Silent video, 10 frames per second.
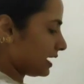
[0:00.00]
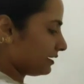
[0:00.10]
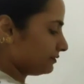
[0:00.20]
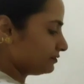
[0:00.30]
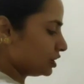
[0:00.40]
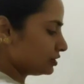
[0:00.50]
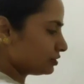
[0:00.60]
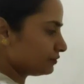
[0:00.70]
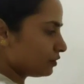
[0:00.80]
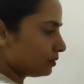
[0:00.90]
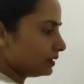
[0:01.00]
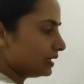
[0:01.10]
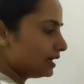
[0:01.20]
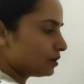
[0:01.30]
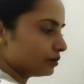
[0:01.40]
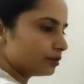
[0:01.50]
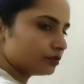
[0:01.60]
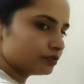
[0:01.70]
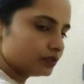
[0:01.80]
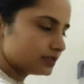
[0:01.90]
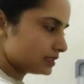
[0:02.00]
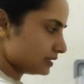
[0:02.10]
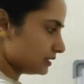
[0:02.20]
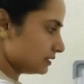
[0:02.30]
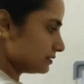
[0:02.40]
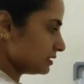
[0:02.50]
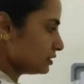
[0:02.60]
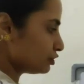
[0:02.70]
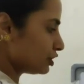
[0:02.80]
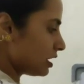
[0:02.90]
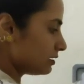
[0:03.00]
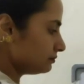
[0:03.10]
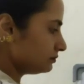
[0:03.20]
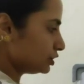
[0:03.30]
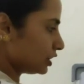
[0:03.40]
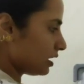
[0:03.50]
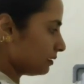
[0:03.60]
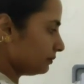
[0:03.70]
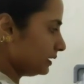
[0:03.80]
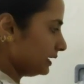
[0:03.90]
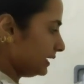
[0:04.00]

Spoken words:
have changed the formula according to the sentence. Shyam, Shyam.